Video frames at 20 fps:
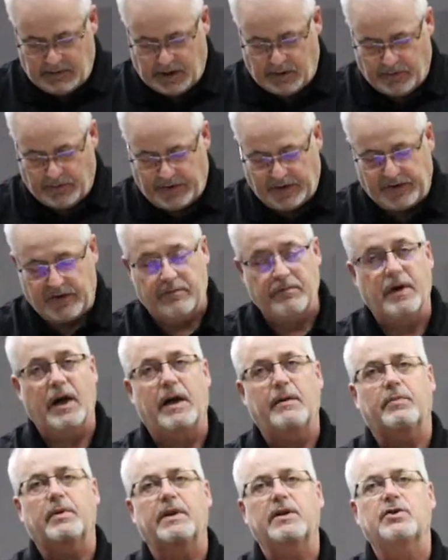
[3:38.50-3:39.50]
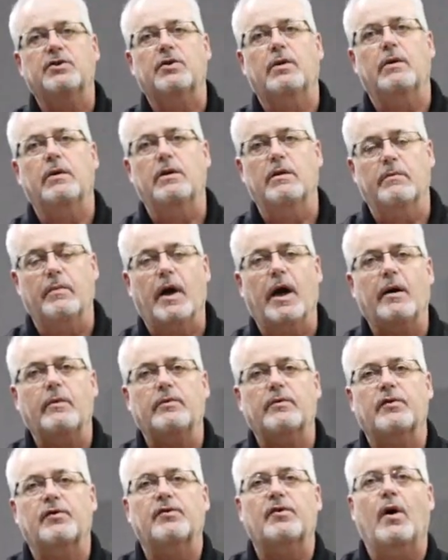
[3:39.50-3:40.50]
Well, with this in mind, please turn your
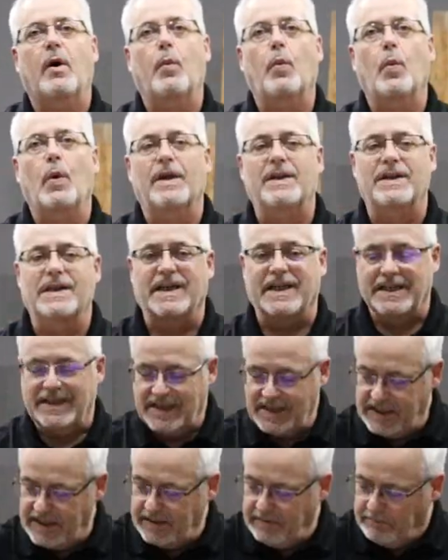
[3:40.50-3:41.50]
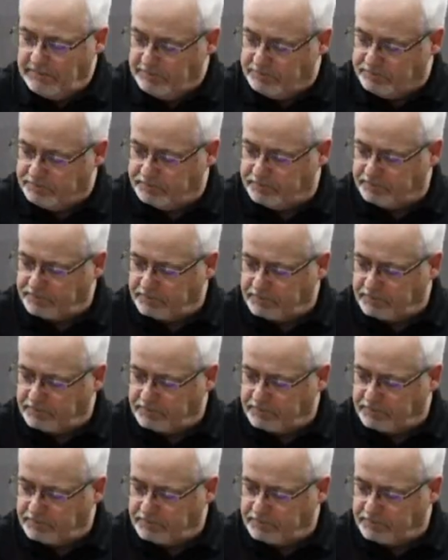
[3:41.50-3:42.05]
Bibles to Psalm 119.